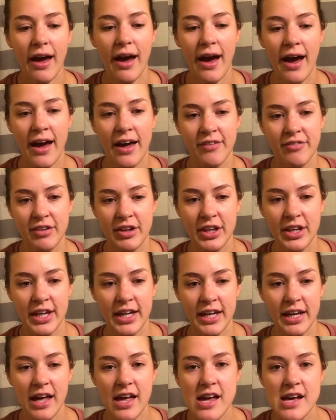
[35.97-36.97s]
I feel
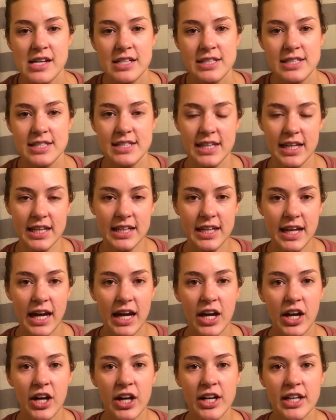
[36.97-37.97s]
like
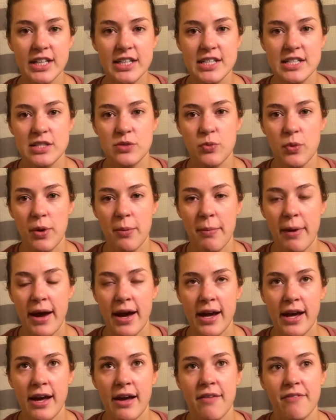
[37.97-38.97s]
skincare is one of
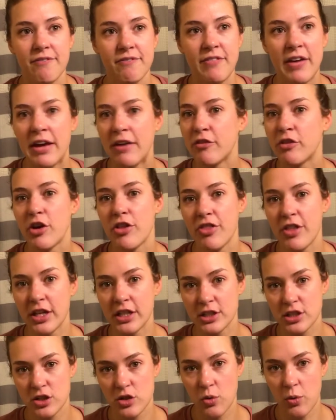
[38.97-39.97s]
my favorite
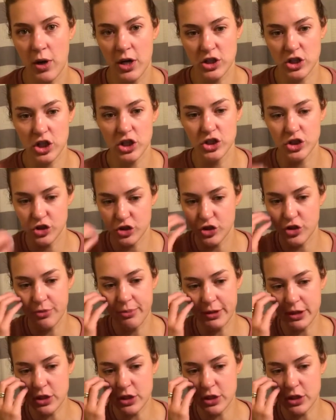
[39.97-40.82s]
things to watch on YouTube.